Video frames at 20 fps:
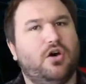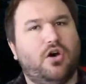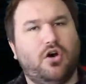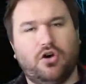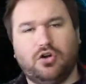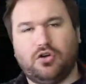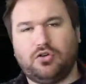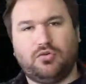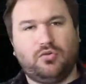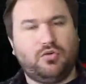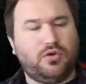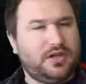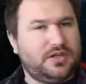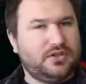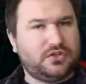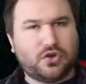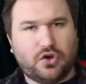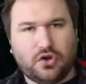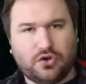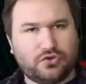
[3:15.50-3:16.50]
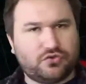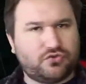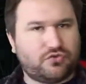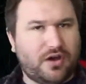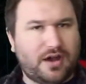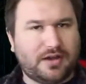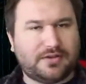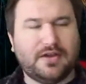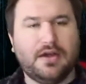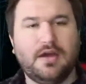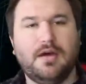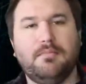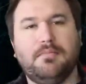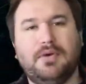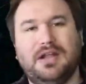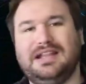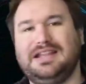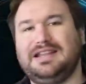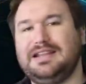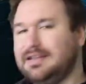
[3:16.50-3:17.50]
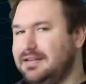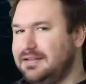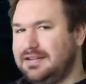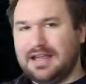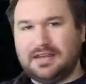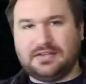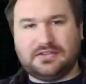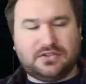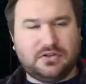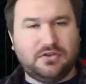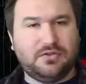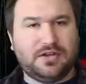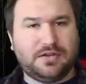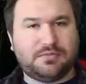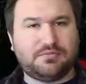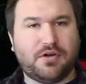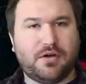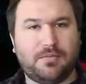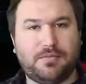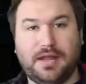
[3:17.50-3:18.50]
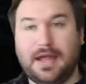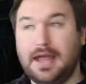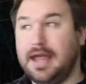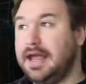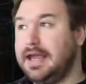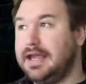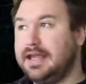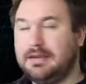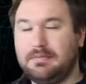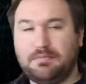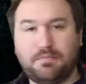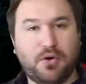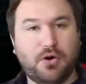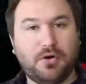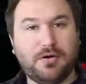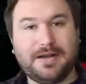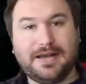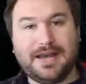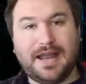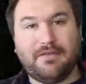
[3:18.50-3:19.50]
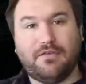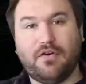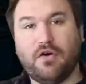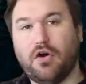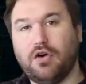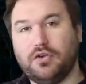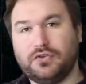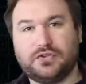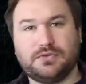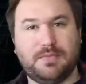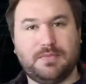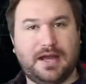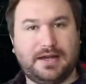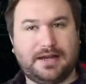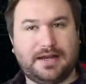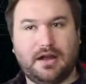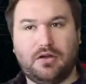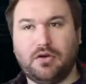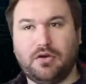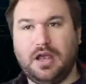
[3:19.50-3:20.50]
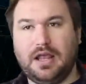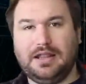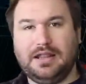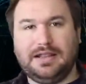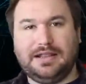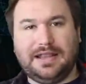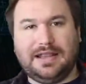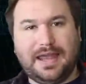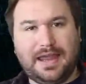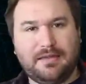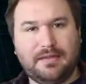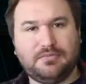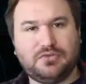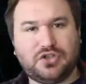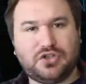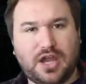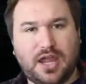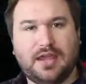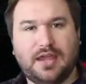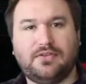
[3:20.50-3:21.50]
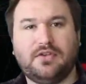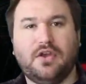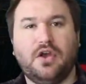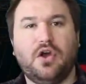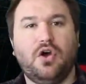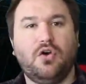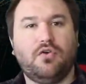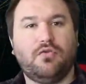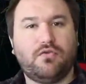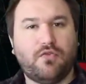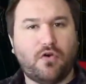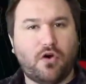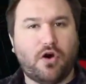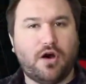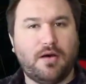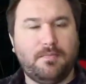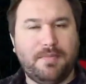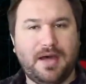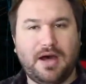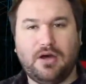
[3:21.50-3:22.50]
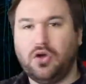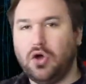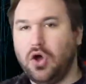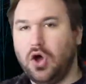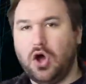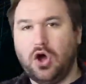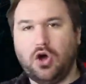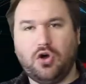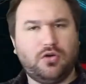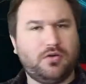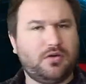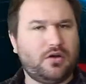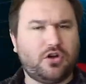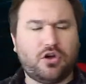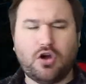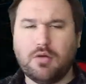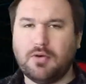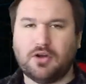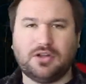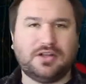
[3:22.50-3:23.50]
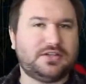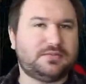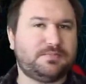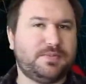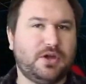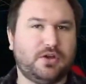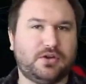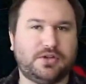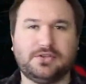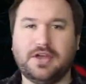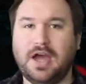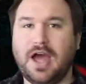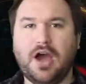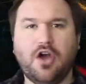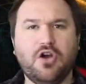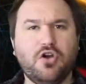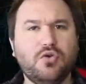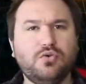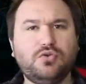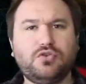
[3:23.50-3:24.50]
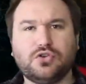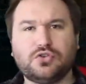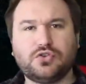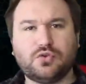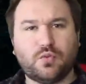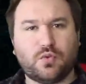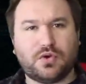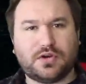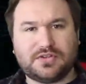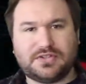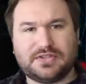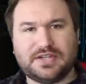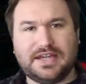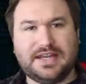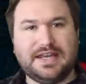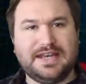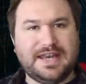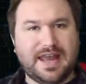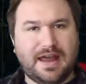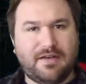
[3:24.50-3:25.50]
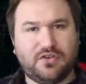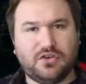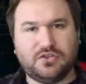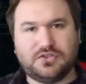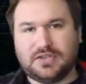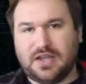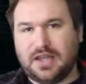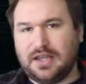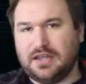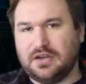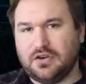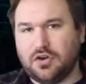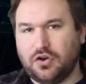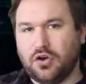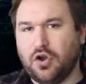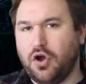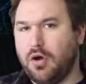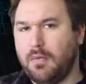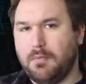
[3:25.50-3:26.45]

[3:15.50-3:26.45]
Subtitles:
on his contract, but let's do this properly. Put Neville on SmackDown, let him chase for a belt. Come on, let's be honest. Who doesn't want to see Neville taking on